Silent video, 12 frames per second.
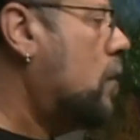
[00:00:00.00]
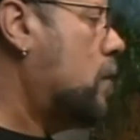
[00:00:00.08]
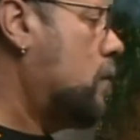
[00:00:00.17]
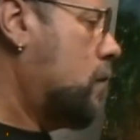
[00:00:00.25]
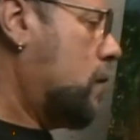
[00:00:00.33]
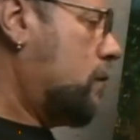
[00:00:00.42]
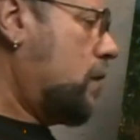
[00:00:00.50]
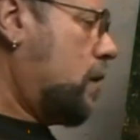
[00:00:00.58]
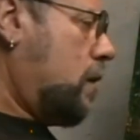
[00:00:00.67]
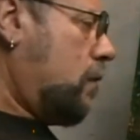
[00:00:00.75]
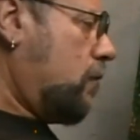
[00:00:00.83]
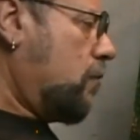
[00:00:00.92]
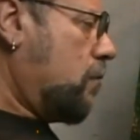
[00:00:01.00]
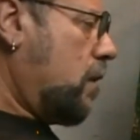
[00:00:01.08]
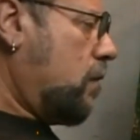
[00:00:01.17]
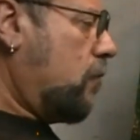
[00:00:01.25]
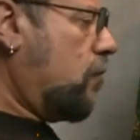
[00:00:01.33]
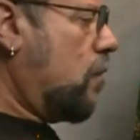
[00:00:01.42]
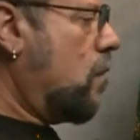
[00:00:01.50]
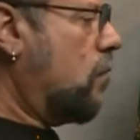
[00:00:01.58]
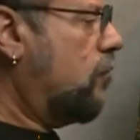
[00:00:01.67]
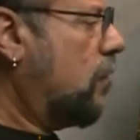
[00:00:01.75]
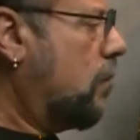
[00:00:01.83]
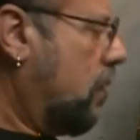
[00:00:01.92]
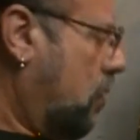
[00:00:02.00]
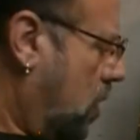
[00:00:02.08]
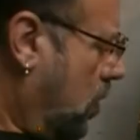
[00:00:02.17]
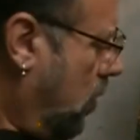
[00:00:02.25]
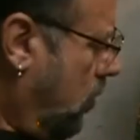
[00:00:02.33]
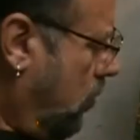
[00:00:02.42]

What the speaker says: what I've done is I've made this a whole separate area of